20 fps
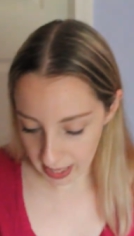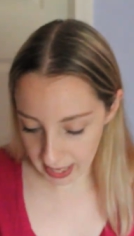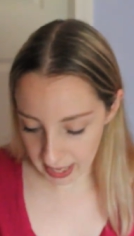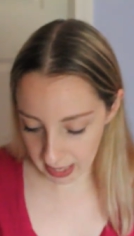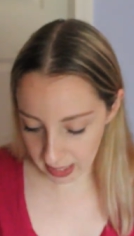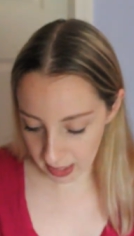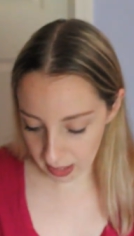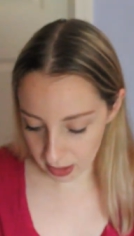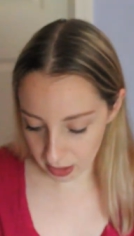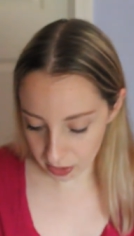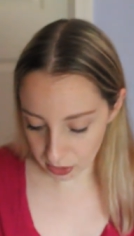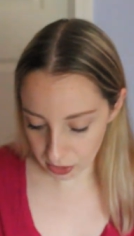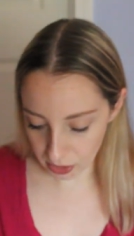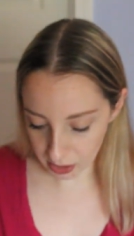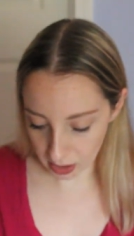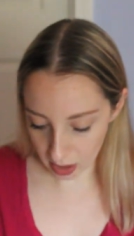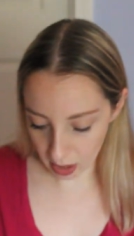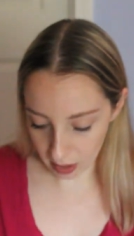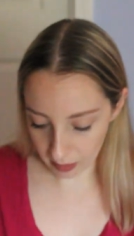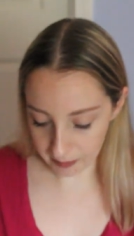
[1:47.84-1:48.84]

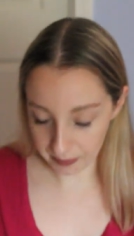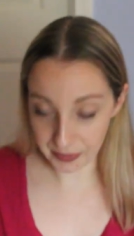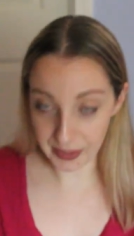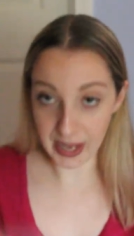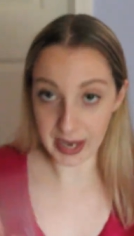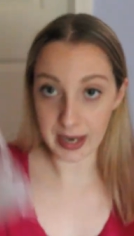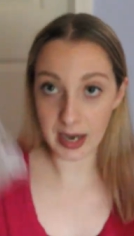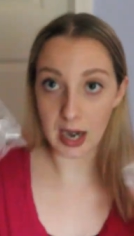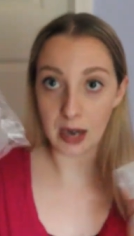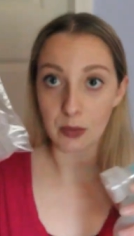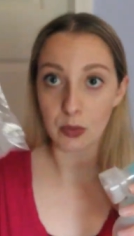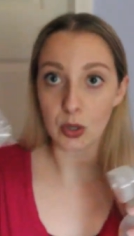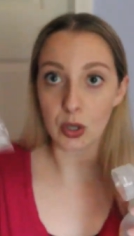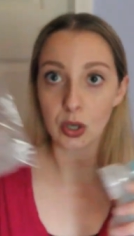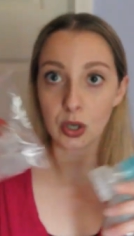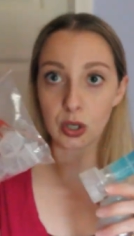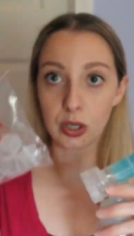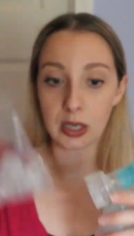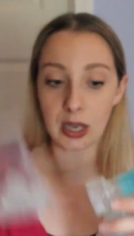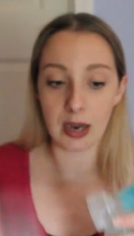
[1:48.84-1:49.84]
and um, then I will
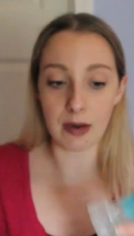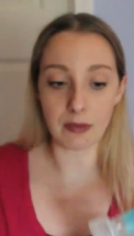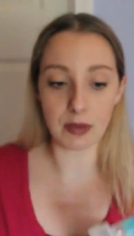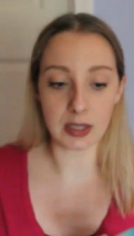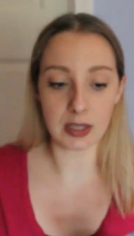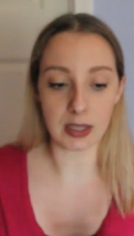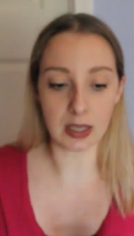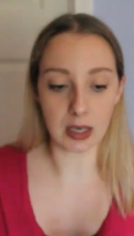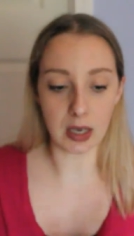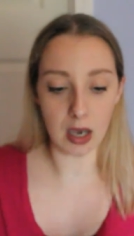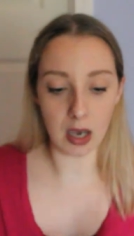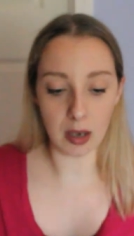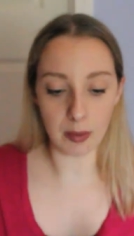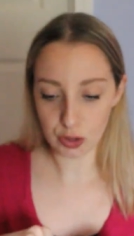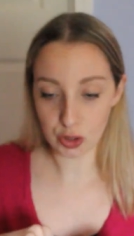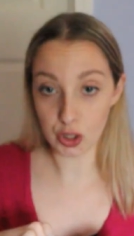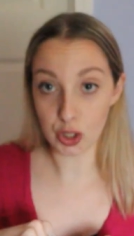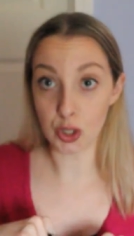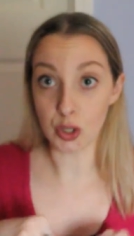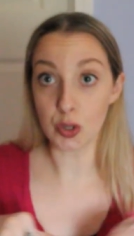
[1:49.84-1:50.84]
hook everything
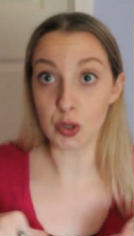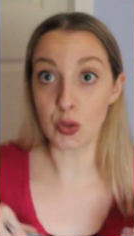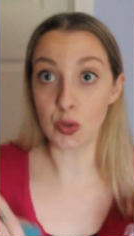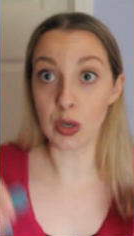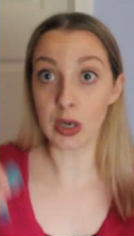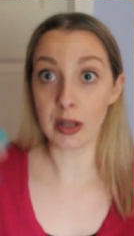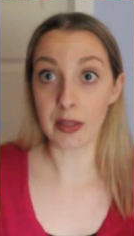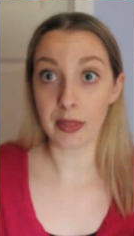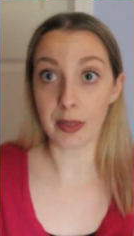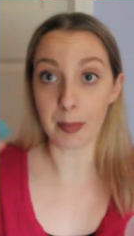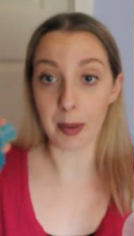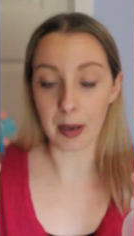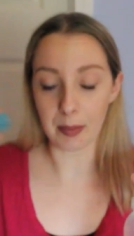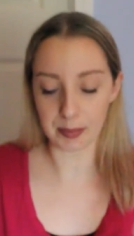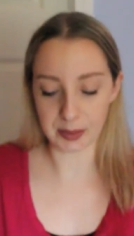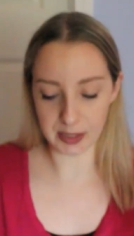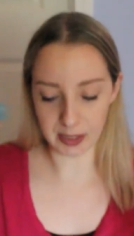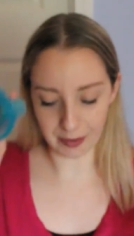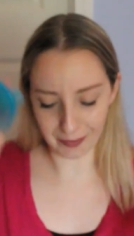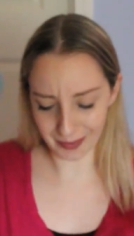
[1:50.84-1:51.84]
up to the
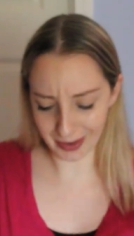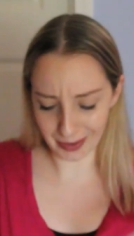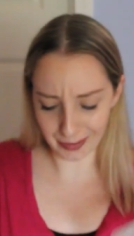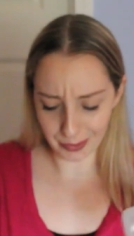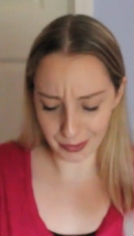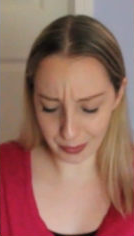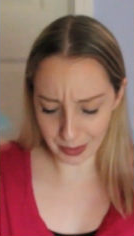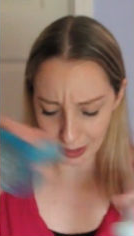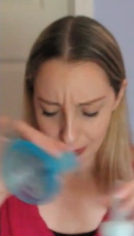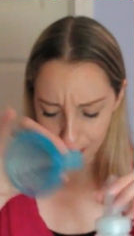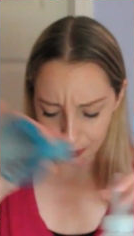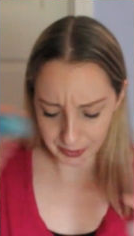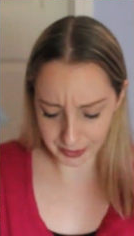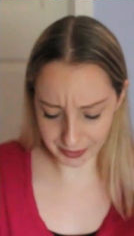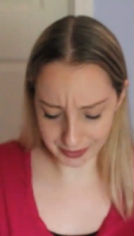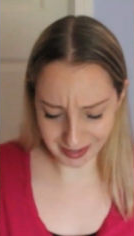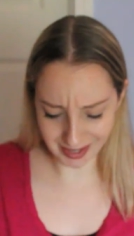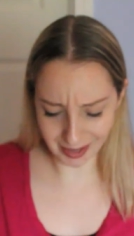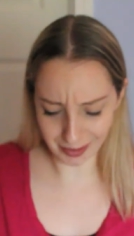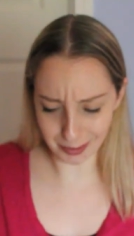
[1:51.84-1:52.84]
pump stuff. I don't know why I put
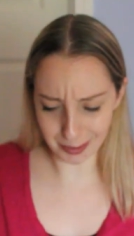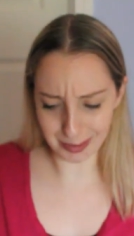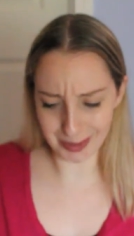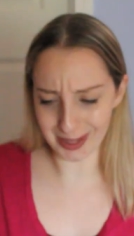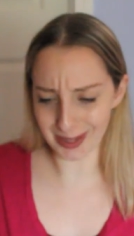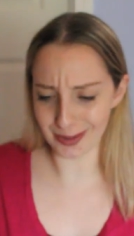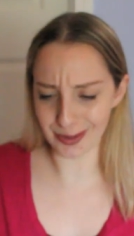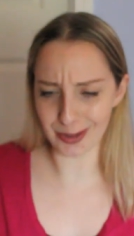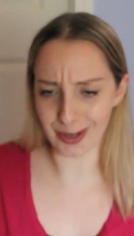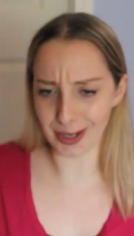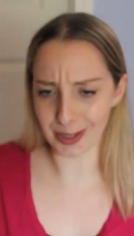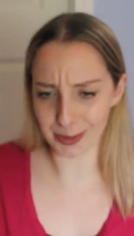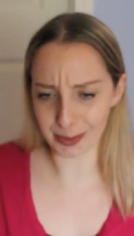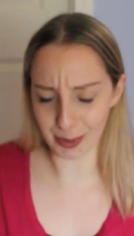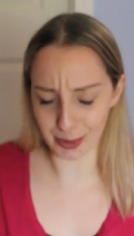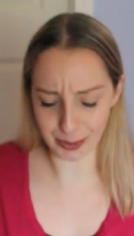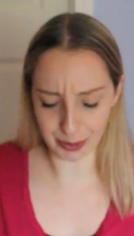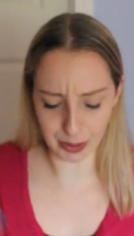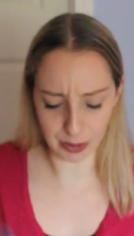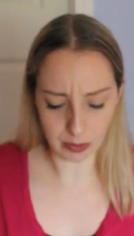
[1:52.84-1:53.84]
this together because you're not
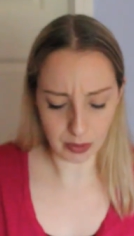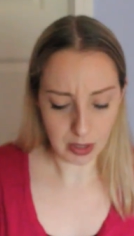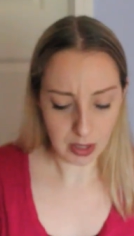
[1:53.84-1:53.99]
supposed to.